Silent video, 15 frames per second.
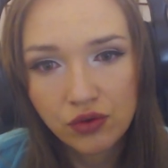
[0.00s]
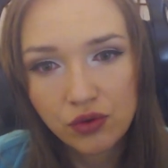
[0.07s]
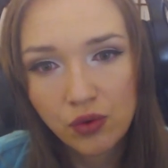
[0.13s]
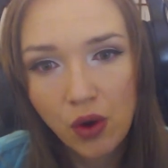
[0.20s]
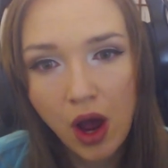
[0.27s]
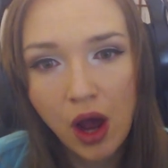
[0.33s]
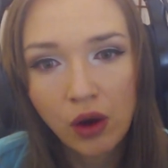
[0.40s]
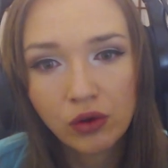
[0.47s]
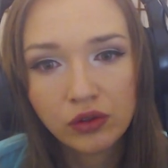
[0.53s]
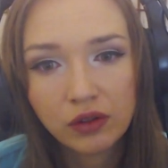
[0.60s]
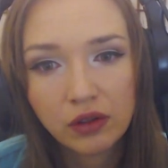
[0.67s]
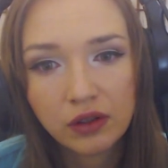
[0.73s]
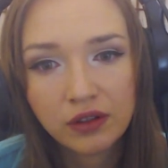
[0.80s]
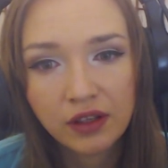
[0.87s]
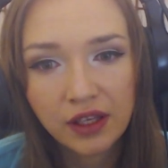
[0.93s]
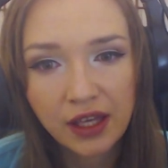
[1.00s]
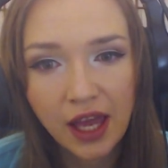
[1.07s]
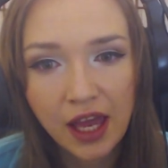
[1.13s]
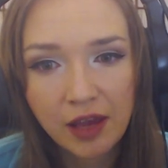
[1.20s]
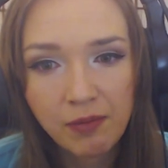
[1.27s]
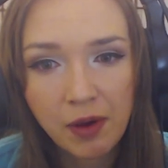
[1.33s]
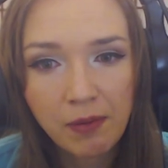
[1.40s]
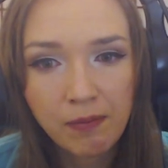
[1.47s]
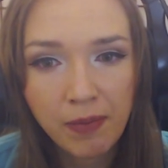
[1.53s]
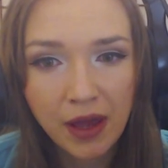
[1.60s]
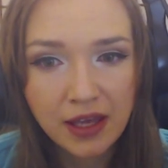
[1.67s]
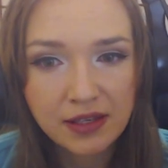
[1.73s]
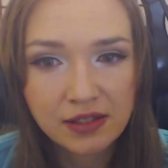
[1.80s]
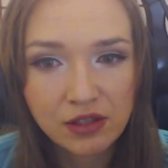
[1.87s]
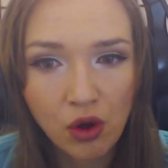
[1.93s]
throughout the game
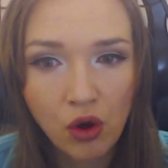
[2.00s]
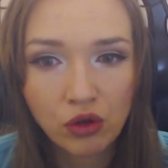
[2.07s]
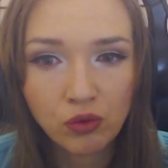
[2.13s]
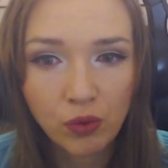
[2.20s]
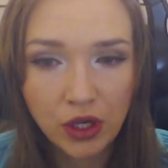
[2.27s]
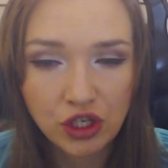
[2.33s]
based on